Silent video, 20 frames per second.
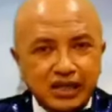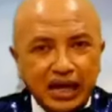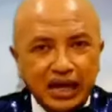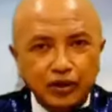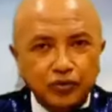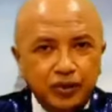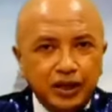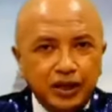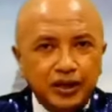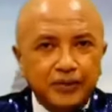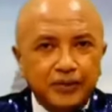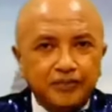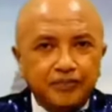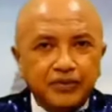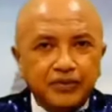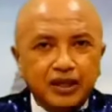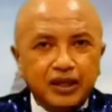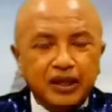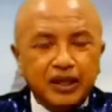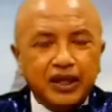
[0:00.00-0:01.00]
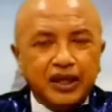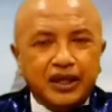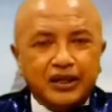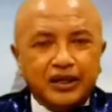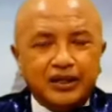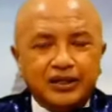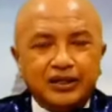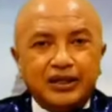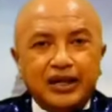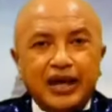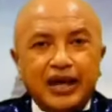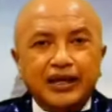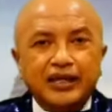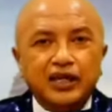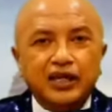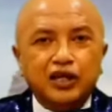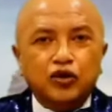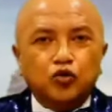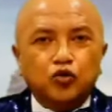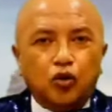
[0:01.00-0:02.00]
That means even the Quran
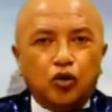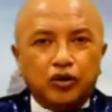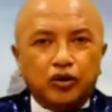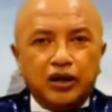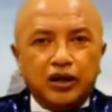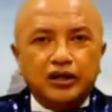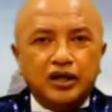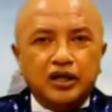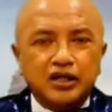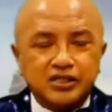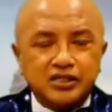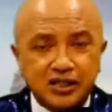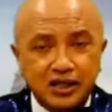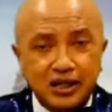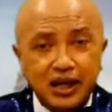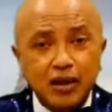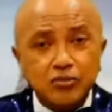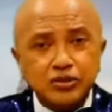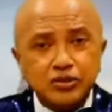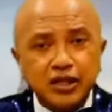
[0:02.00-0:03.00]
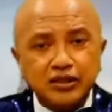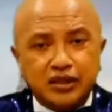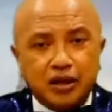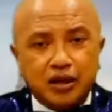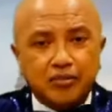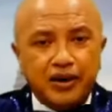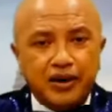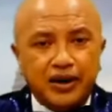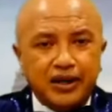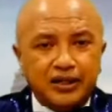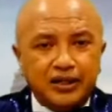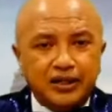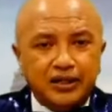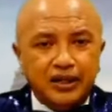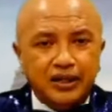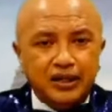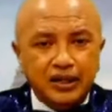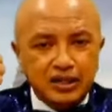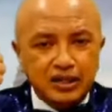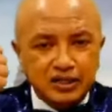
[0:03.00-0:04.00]
of Islam,
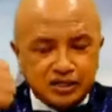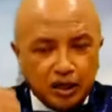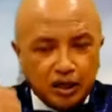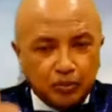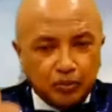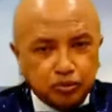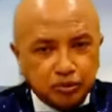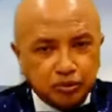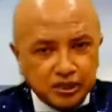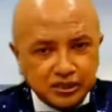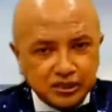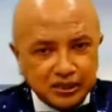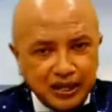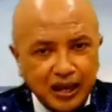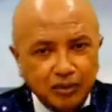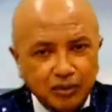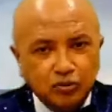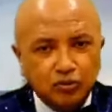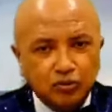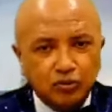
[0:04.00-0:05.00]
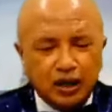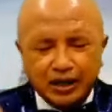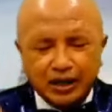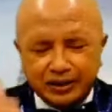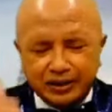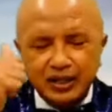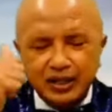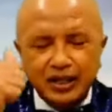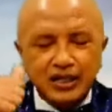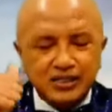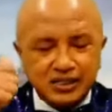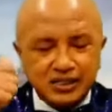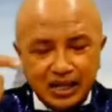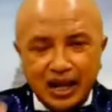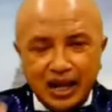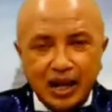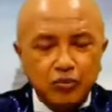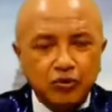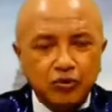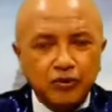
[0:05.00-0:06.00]
they accept the book of
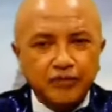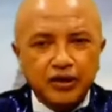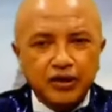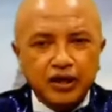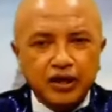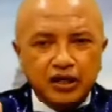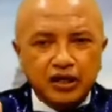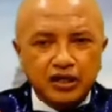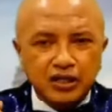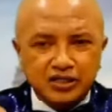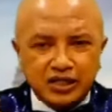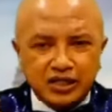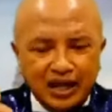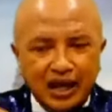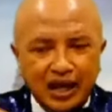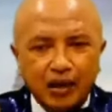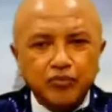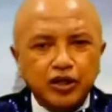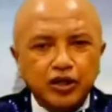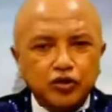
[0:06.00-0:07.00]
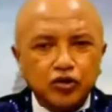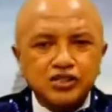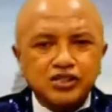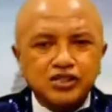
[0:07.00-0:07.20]
Psalms, Zabur.